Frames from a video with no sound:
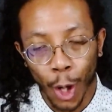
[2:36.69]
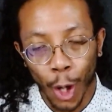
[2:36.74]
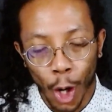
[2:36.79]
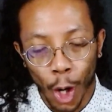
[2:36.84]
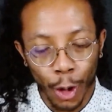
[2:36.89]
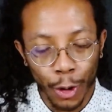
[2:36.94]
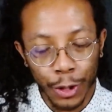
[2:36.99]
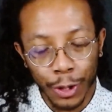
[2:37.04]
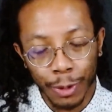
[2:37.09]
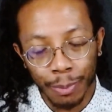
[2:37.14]

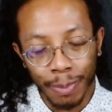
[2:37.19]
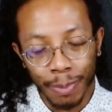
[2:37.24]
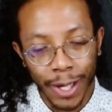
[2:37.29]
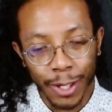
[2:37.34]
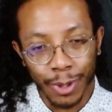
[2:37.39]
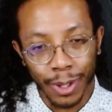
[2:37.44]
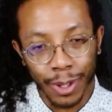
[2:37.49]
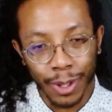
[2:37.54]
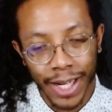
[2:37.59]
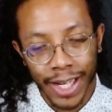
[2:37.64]
on the
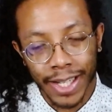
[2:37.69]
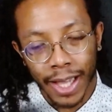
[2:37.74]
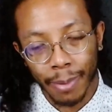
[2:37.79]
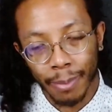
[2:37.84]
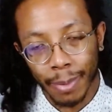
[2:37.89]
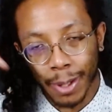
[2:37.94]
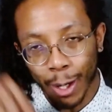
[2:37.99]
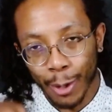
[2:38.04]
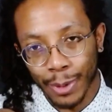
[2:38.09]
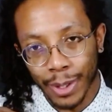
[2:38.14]
Patreon, link down
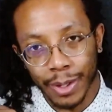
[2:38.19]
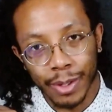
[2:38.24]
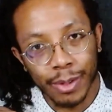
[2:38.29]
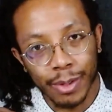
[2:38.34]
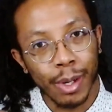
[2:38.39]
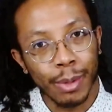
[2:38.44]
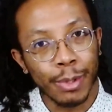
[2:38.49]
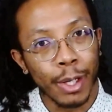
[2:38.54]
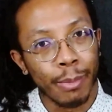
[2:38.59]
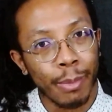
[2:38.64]
below in the
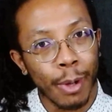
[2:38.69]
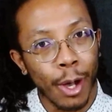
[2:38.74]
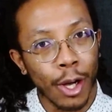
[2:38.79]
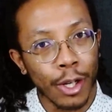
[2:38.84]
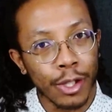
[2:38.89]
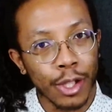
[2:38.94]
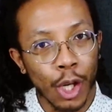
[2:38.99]
description box.